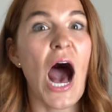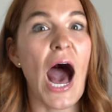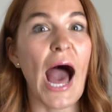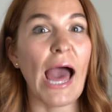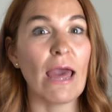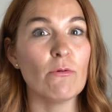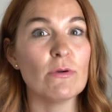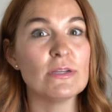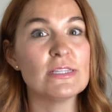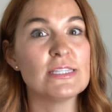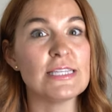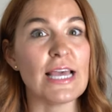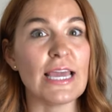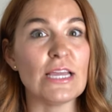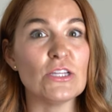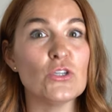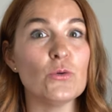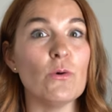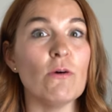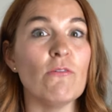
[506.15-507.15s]
I would
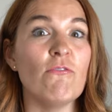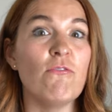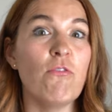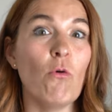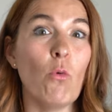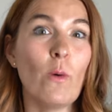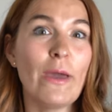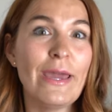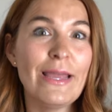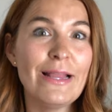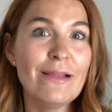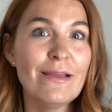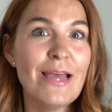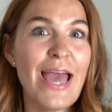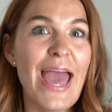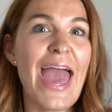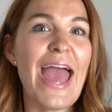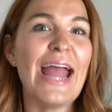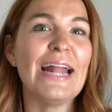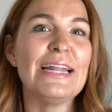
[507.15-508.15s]
say to avoid
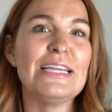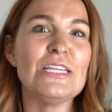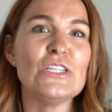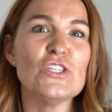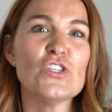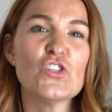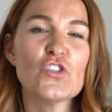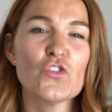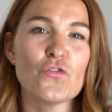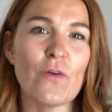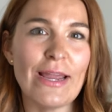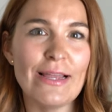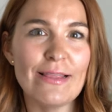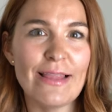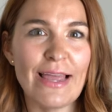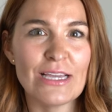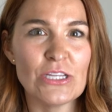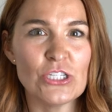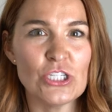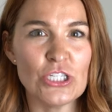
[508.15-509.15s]
any straight
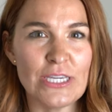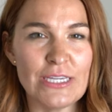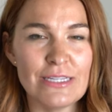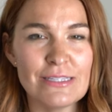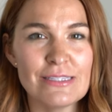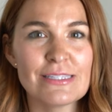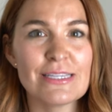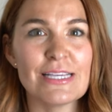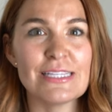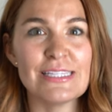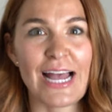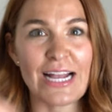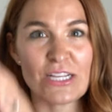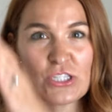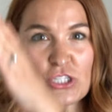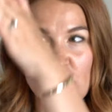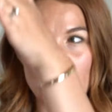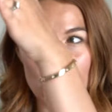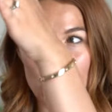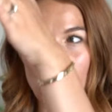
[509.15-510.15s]
leg jeans because
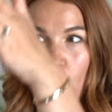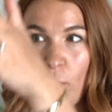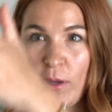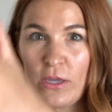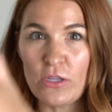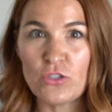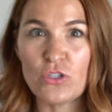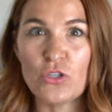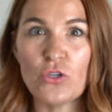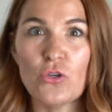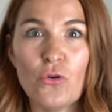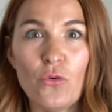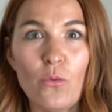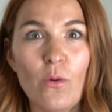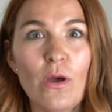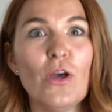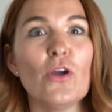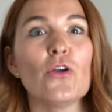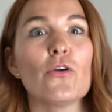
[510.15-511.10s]
that's just going to